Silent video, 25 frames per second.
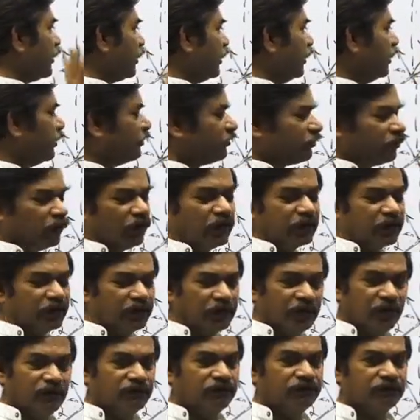it is not
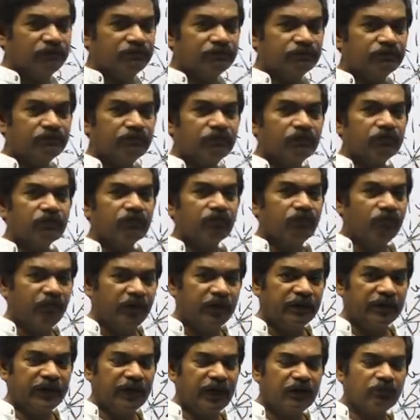tough.
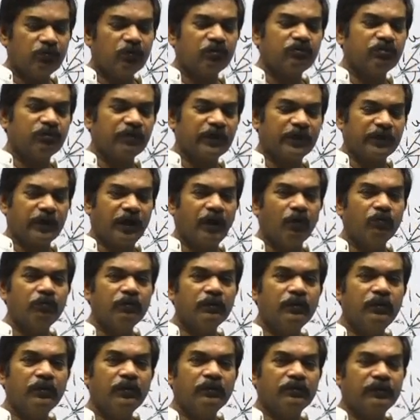When that was on the ground,
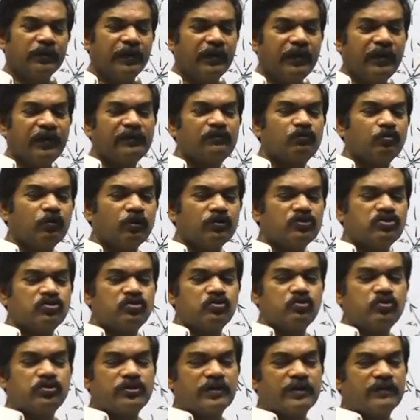the x was
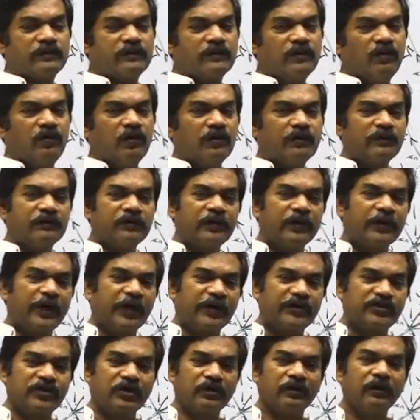chosen as the horizontal
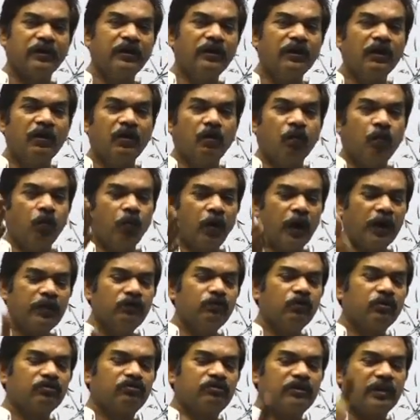direction, y
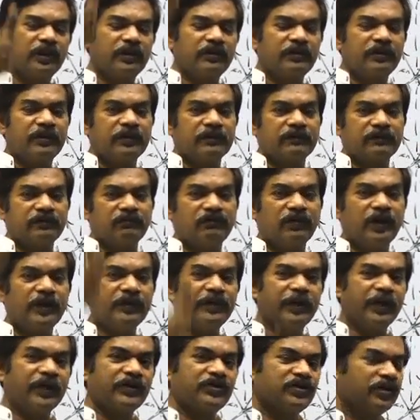was selected as the y
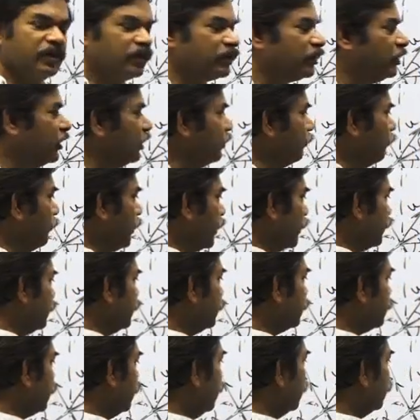direction, but in
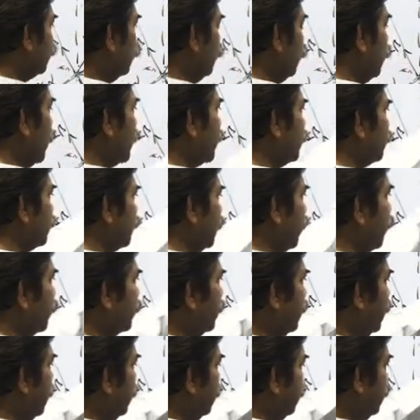this case one is
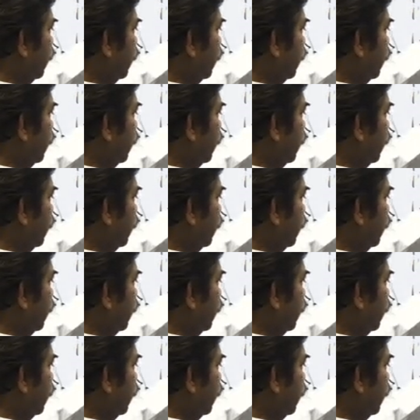along this